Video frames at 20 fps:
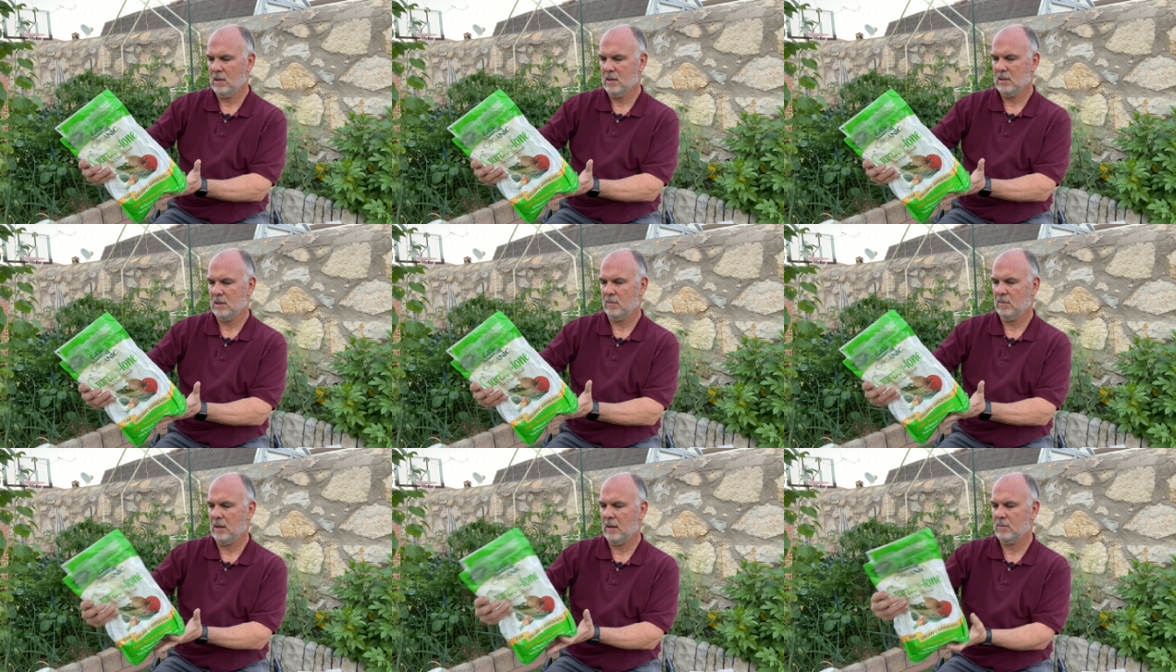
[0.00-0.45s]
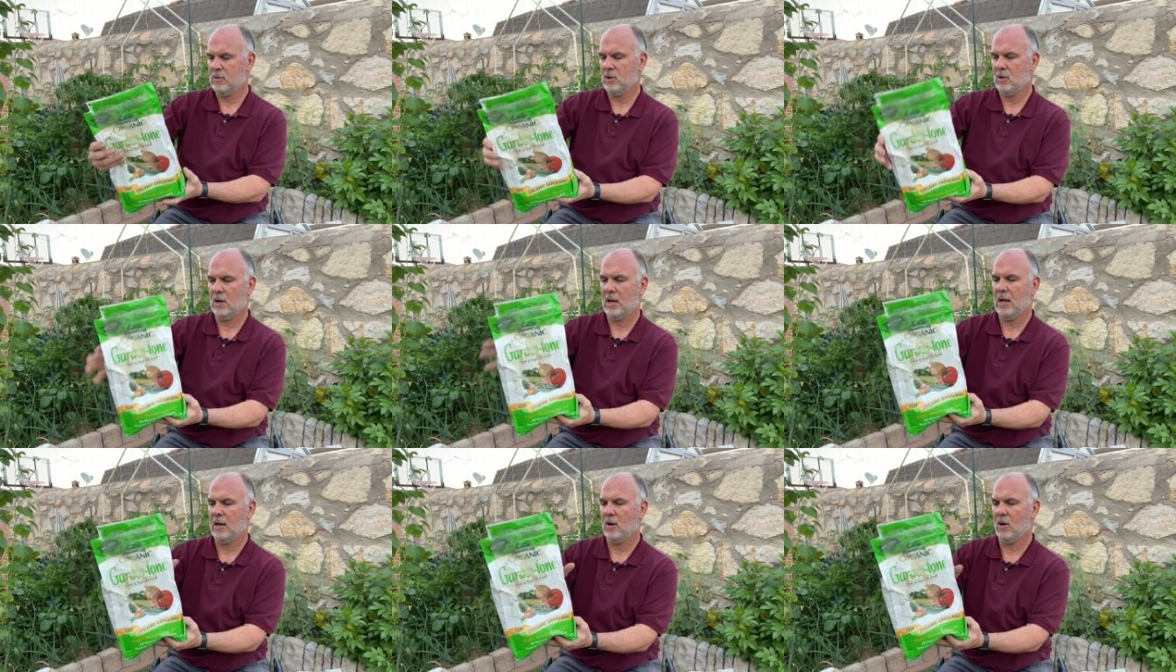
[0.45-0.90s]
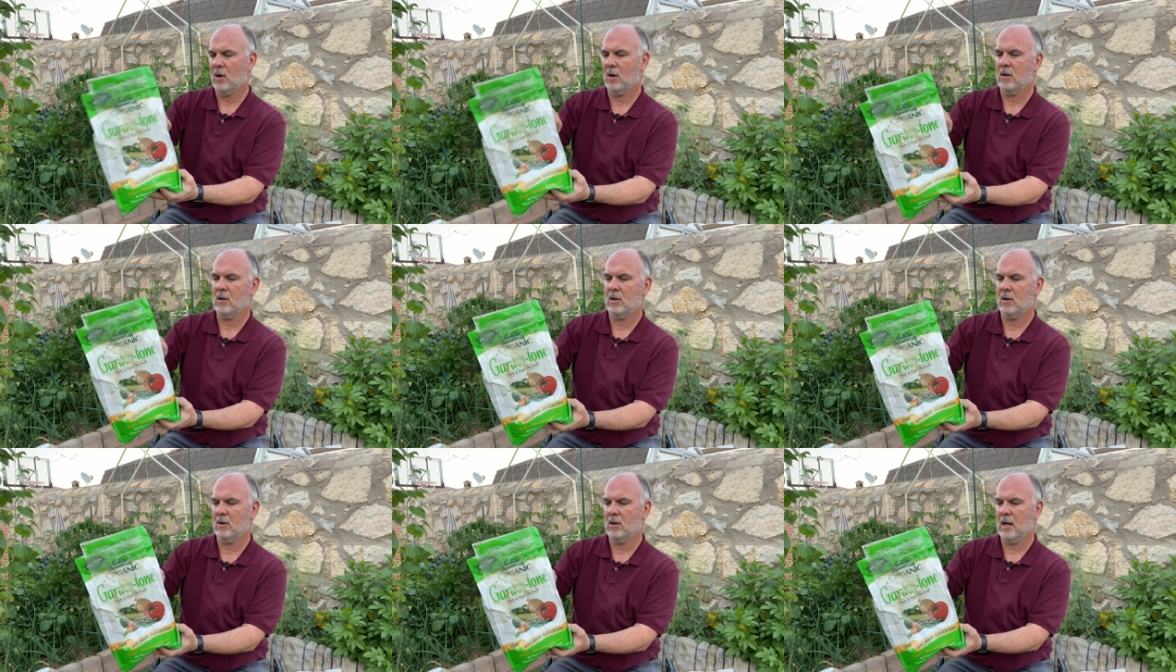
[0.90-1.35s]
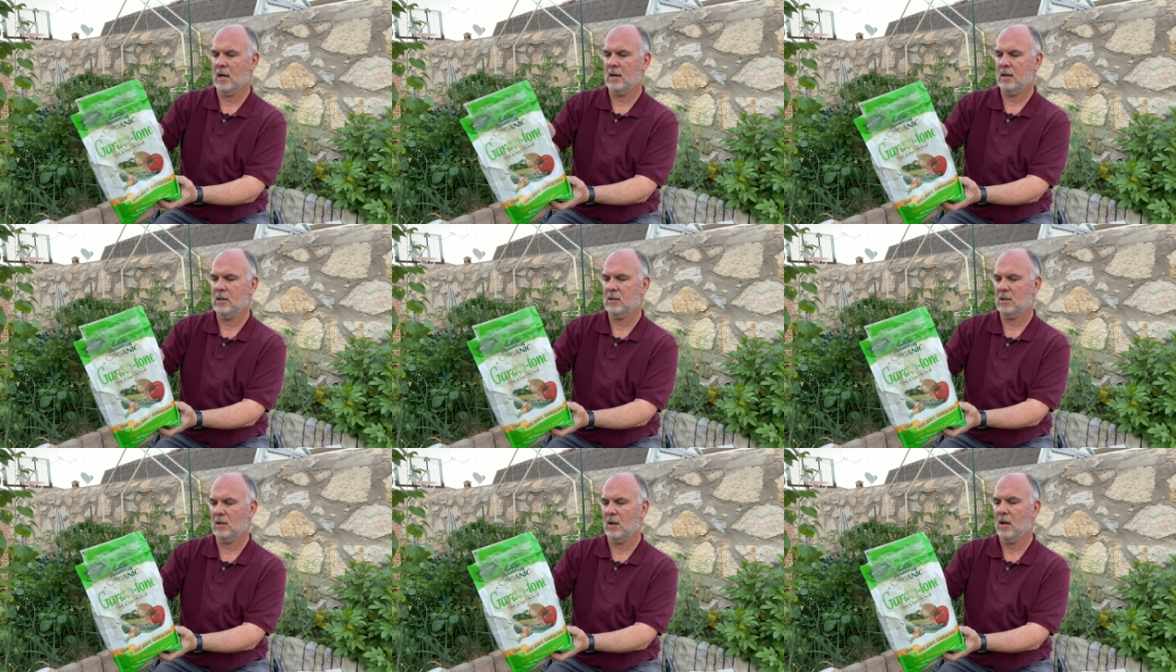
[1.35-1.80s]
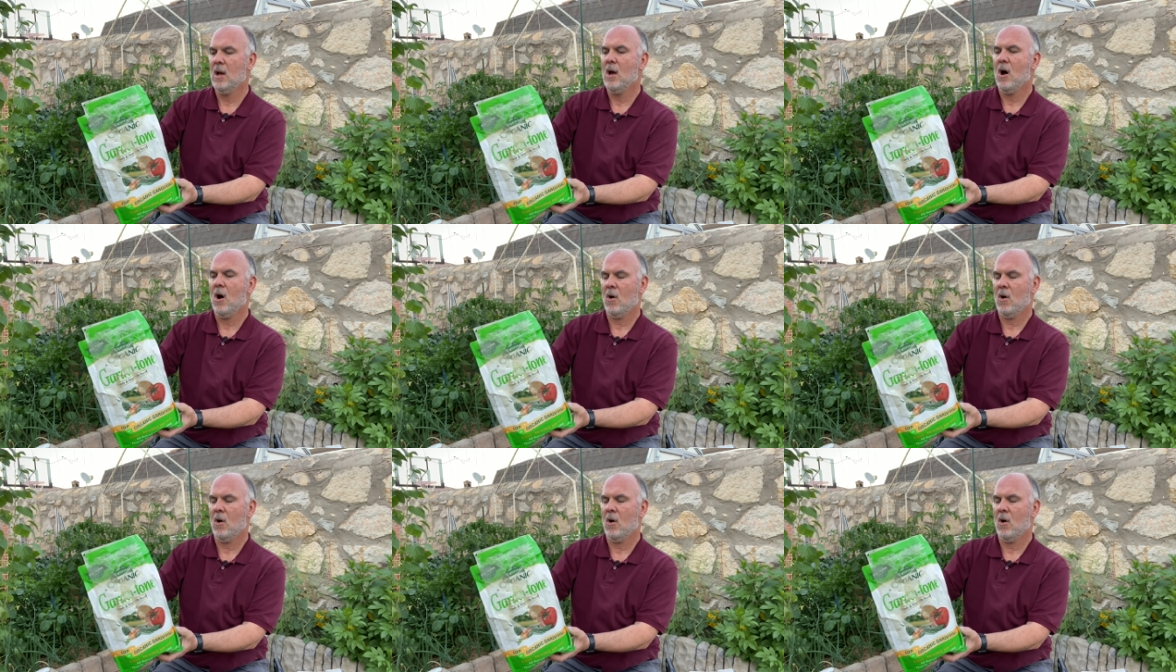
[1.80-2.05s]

Sometimes they're not hard, they're not easy.